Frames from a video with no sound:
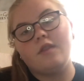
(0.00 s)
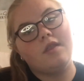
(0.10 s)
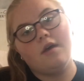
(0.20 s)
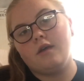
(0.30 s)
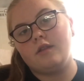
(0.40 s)

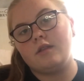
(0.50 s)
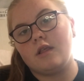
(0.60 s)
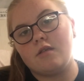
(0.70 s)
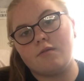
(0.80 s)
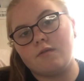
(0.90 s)
that
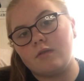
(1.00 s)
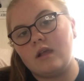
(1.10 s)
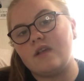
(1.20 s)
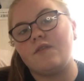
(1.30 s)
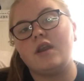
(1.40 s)
these
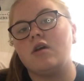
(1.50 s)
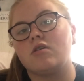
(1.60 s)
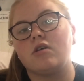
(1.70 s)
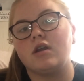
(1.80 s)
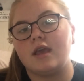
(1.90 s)

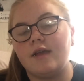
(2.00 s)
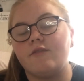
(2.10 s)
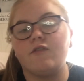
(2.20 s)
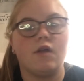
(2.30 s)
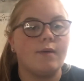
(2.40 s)
videos are going to keep
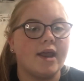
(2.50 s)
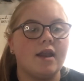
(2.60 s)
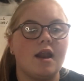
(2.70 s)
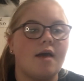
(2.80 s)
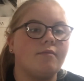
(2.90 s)

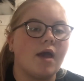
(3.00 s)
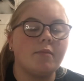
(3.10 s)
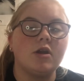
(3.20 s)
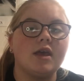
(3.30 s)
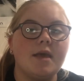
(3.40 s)
flowing, and
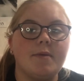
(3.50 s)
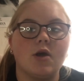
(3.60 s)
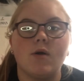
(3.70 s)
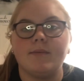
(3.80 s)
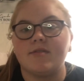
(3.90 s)
I'm going to keep
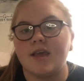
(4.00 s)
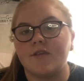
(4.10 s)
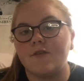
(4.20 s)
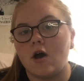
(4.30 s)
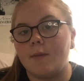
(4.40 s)
it going with
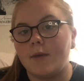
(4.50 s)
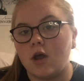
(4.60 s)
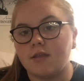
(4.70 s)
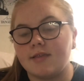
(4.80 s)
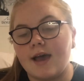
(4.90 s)
6th form
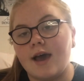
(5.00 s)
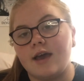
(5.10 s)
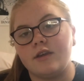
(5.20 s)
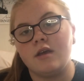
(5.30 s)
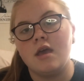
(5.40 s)
on the
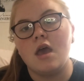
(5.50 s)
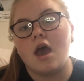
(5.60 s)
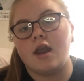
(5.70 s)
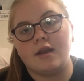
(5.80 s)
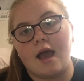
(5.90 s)
side,
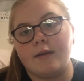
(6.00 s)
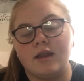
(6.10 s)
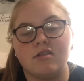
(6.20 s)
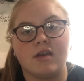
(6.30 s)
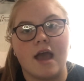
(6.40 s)
and I
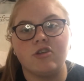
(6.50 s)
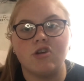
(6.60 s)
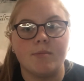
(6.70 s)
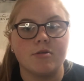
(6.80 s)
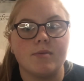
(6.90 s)
need to get a
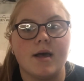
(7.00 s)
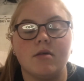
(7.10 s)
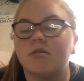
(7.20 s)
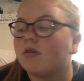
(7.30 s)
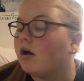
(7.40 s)
job as
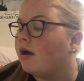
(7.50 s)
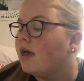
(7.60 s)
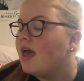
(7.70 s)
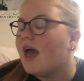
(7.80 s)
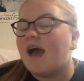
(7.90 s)
well. So
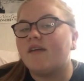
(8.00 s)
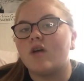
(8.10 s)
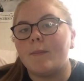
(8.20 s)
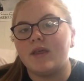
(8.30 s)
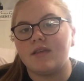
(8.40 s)
I've
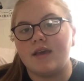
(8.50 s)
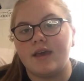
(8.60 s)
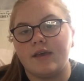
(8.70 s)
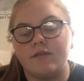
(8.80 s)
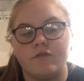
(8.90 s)
got a
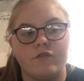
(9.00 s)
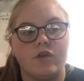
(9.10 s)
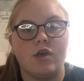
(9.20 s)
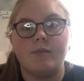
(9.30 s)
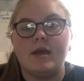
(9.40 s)
busy
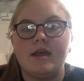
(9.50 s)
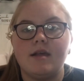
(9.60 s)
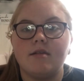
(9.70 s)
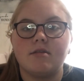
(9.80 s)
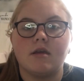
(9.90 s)
few
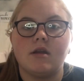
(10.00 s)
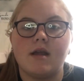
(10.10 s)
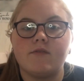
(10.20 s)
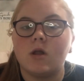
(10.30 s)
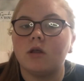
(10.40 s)
weeks, and
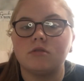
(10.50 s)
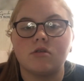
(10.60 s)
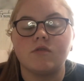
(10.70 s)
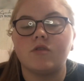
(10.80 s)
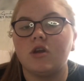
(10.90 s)
I've got loads of
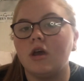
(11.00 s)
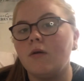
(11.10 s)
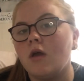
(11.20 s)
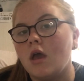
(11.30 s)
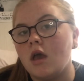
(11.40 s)
stuff to do.
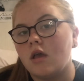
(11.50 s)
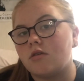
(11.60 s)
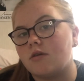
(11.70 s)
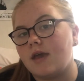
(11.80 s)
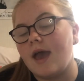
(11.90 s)

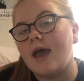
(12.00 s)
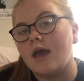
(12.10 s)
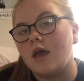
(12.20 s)
So yeah,